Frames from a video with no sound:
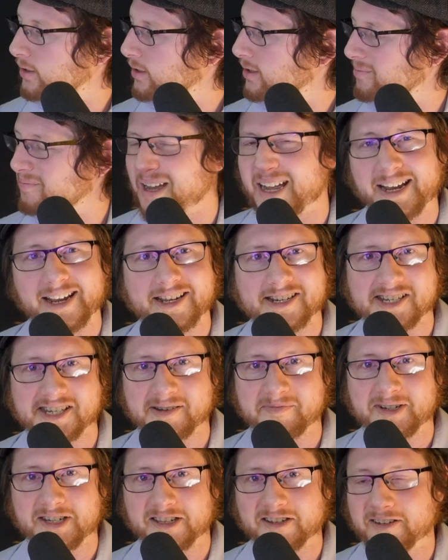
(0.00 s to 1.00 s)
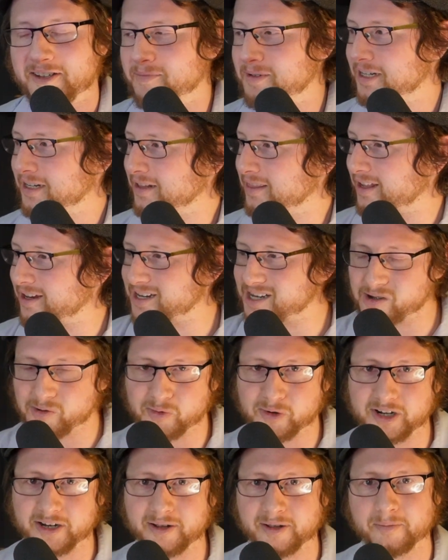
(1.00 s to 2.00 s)
My hand seems a little empty. They don't
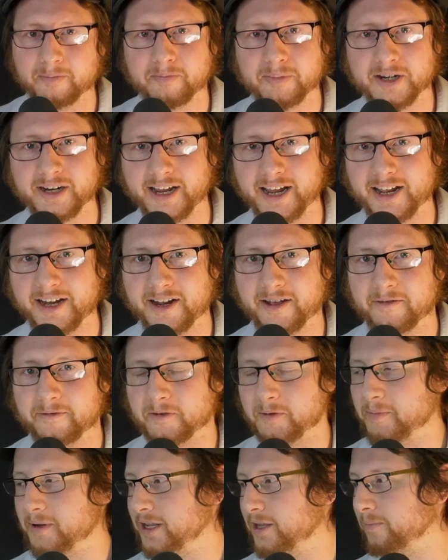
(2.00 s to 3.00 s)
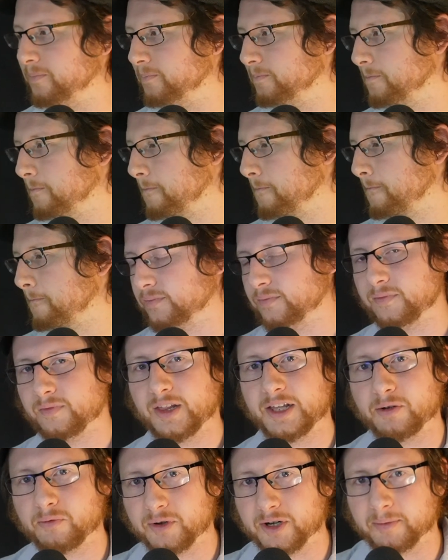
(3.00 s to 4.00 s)
want to put a hand out for me. They
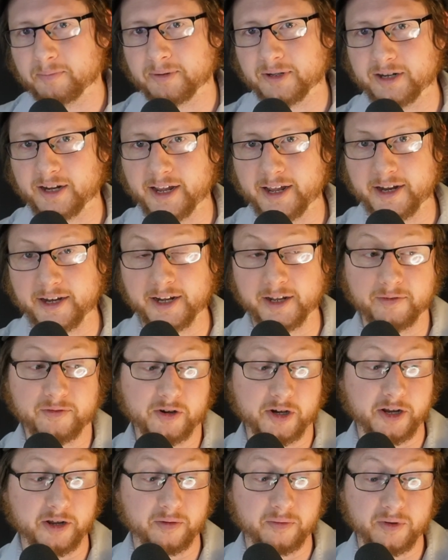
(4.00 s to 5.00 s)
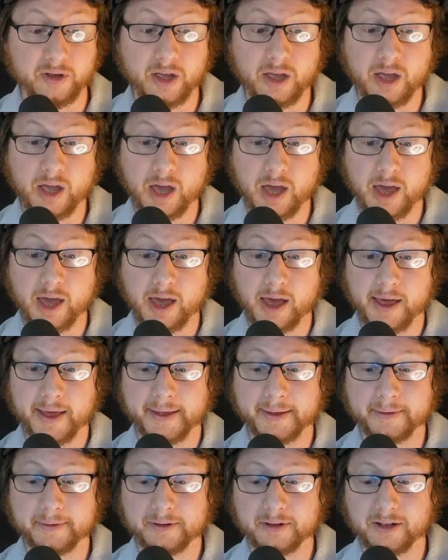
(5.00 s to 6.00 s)
don't want to put a hand out for you.
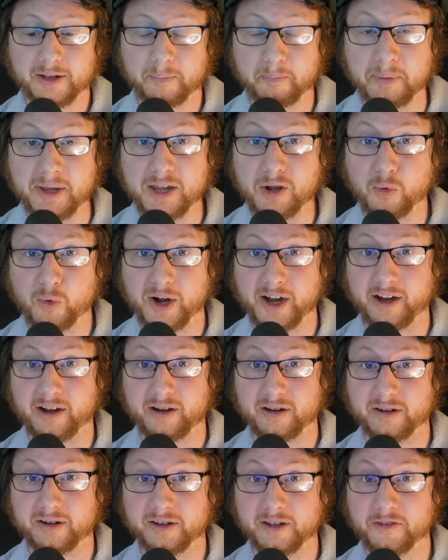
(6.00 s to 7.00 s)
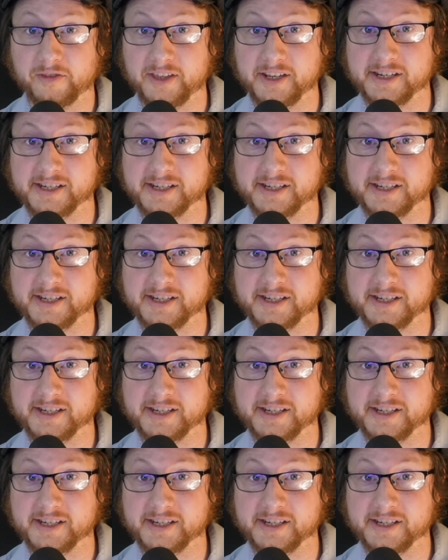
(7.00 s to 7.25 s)
Be aware of these